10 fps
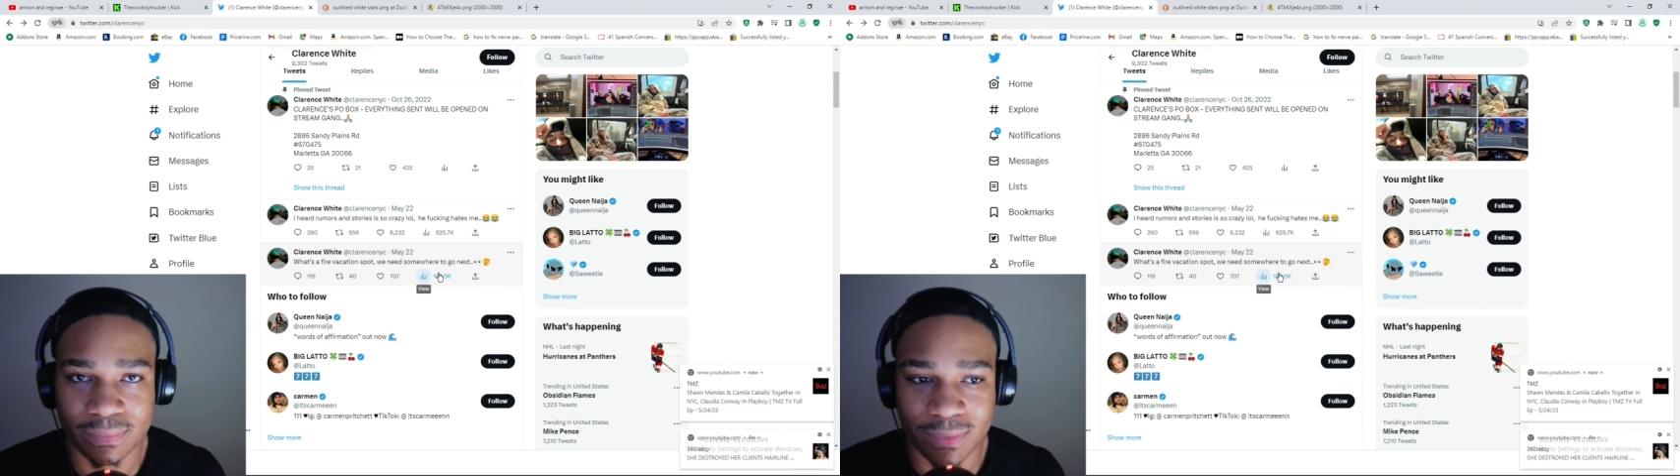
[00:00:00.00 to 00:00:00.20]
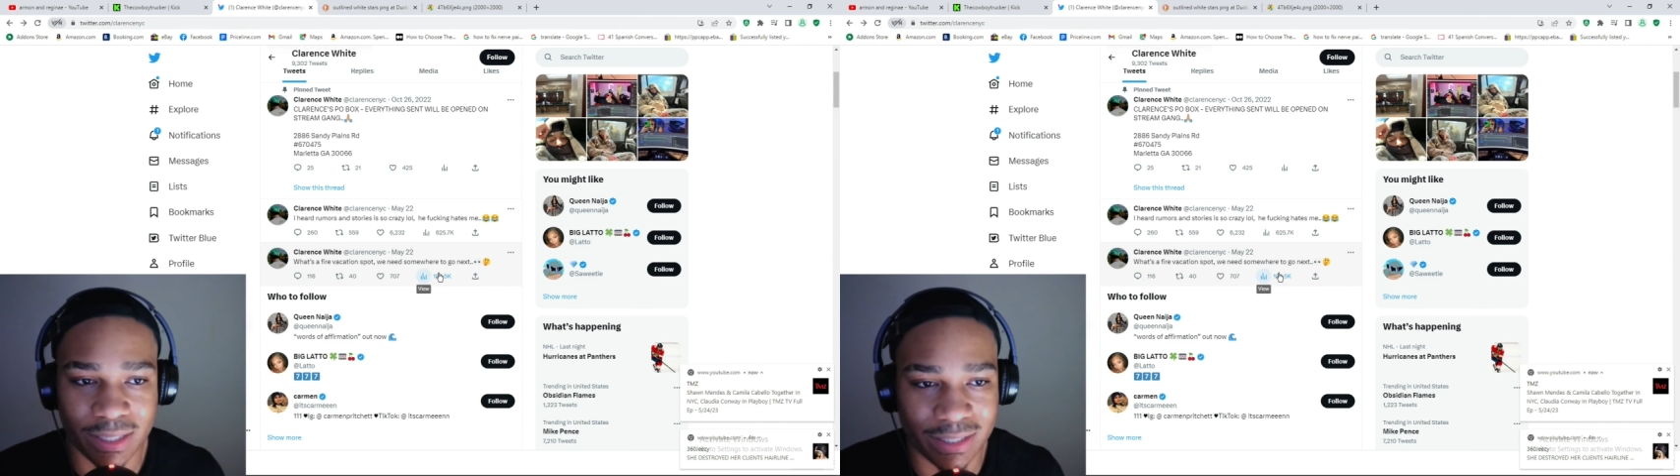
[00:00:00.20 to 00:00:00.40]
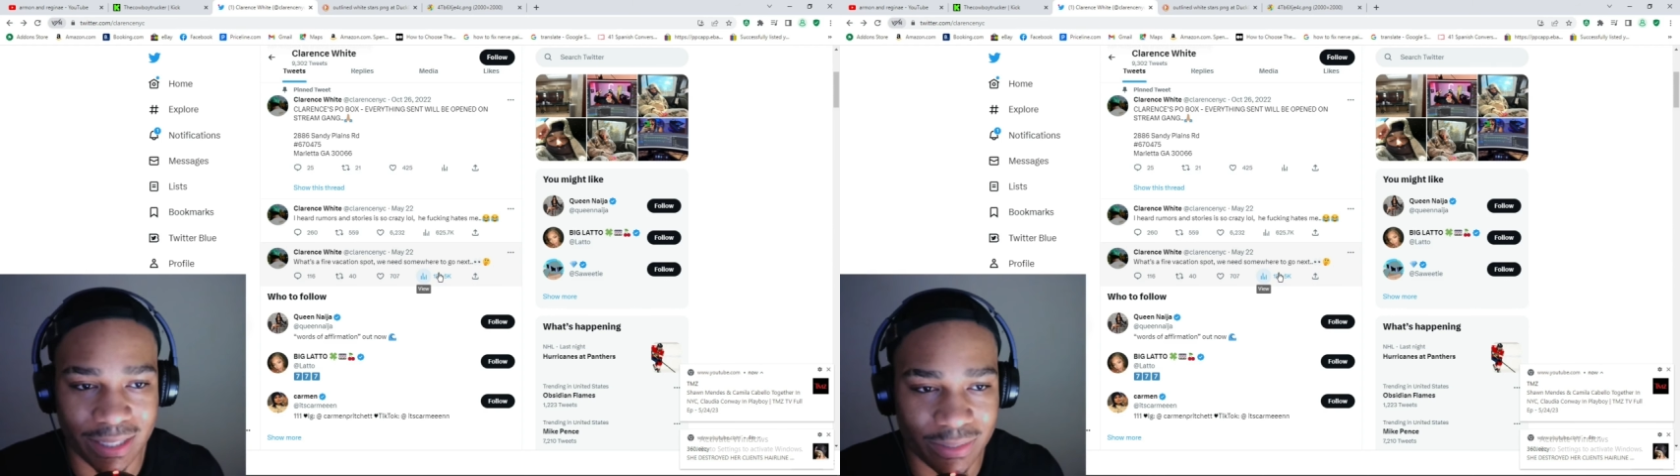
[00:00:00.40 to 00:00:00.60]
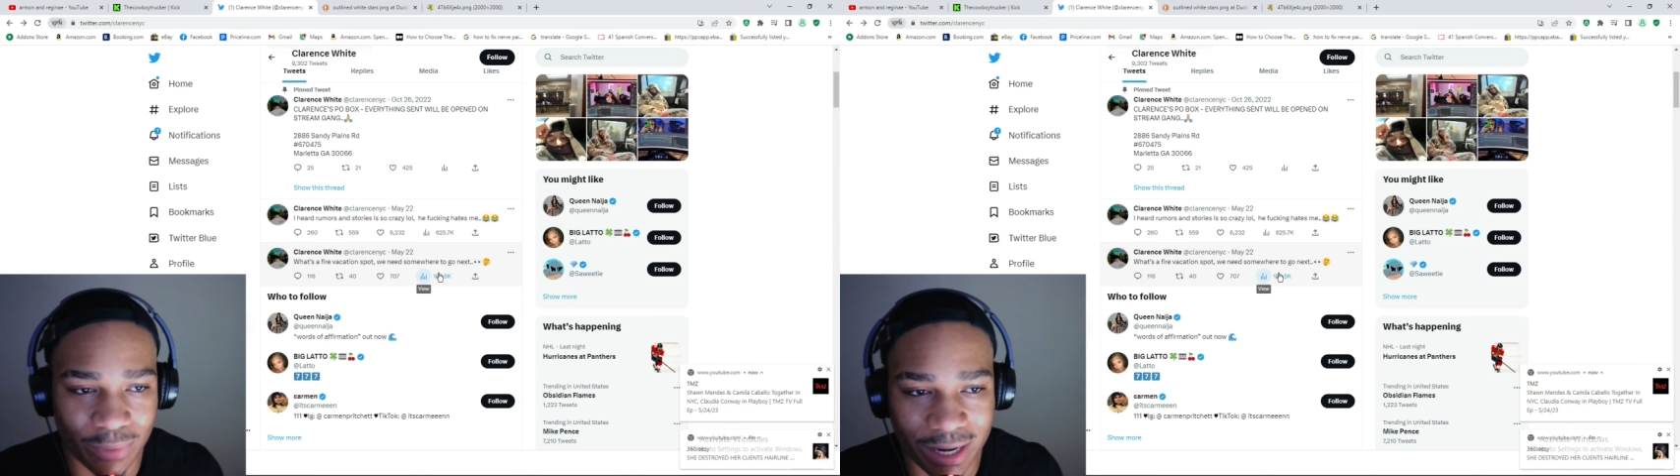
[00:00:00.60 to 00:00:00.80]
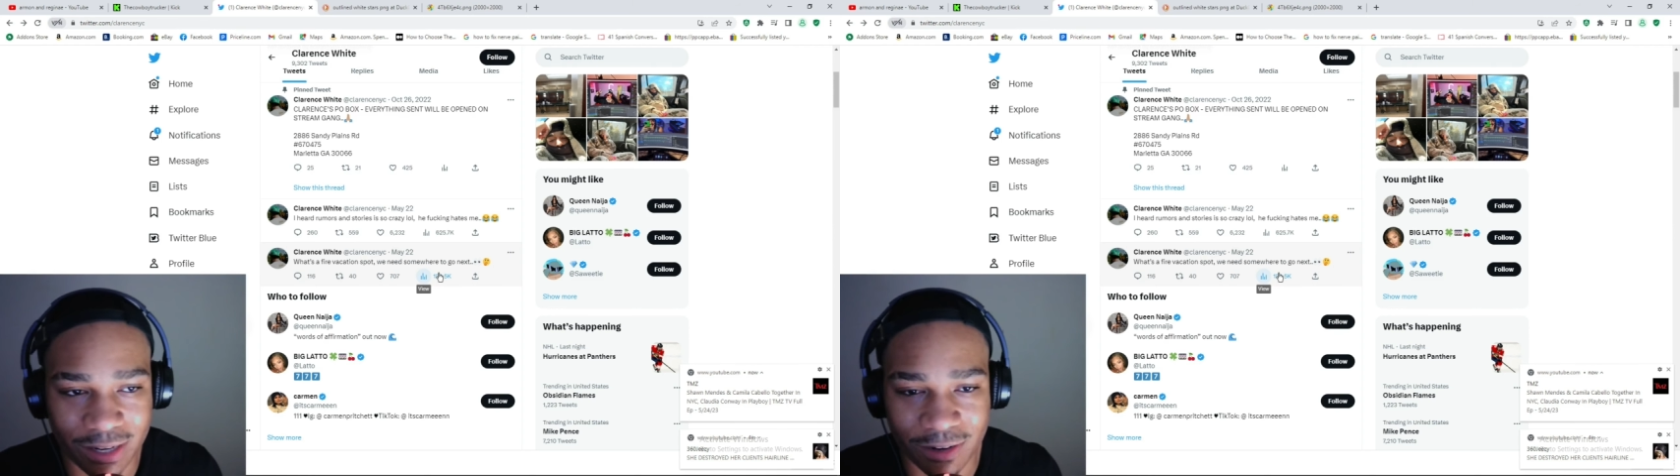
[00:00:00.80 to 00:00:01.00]
it's it's
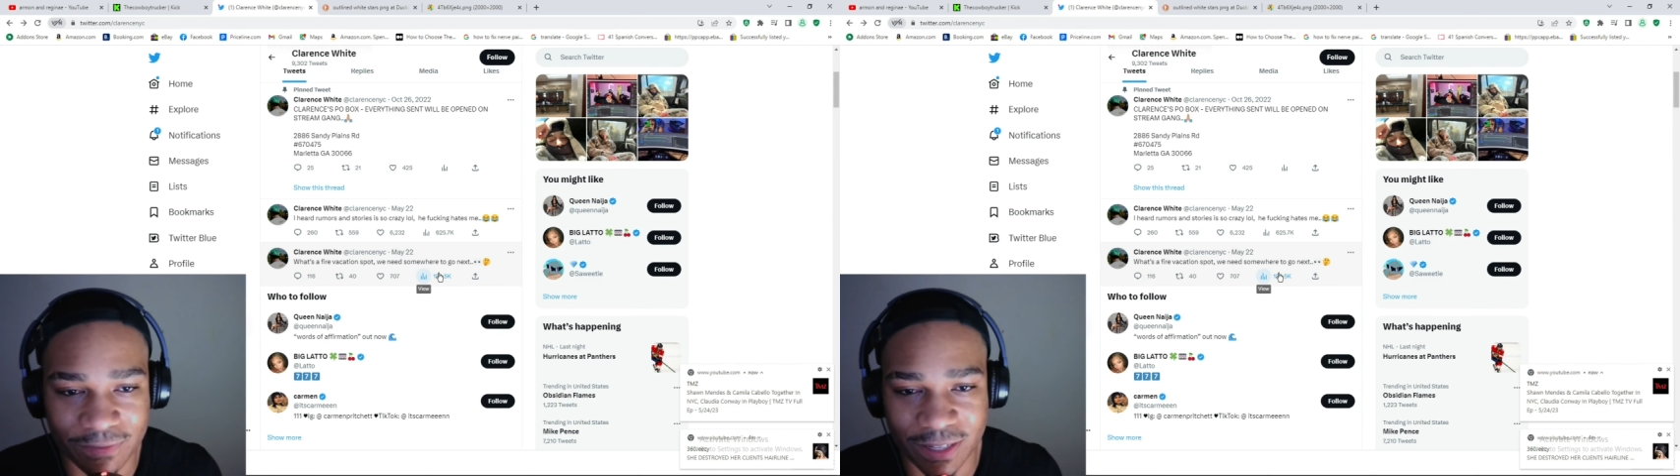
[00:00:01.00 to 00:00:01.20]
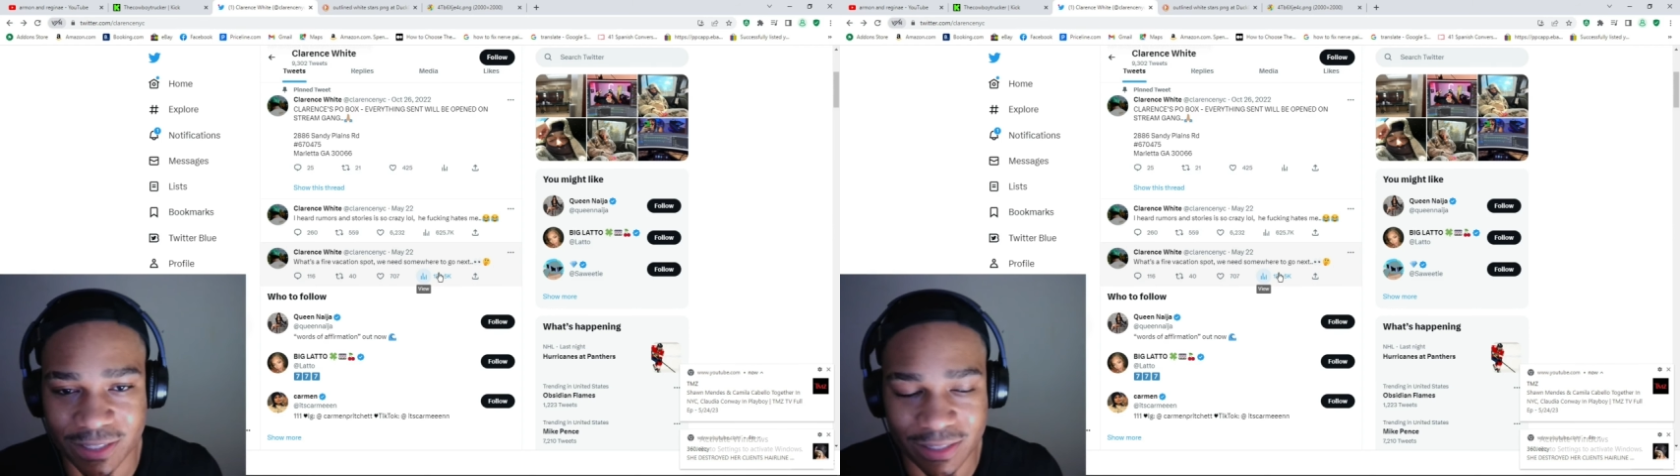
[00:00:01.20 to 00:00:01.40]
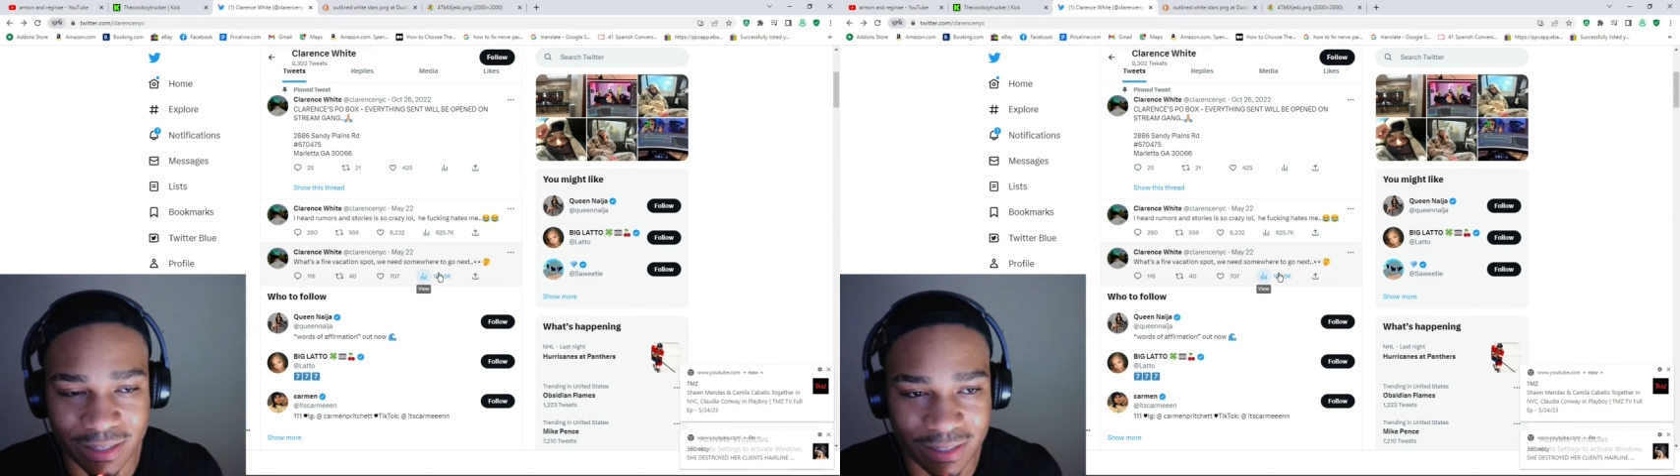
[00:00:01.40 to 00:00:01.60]
right in our faces.